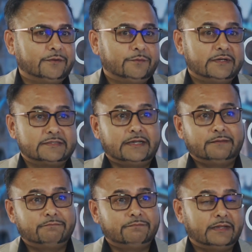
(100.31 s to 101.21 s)
Otherwise,
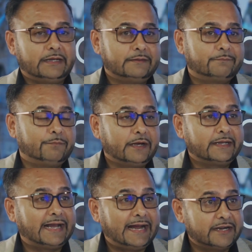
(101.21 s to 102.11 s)
they can buy
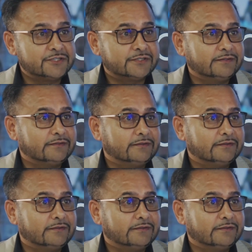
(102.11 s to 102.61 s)
cash.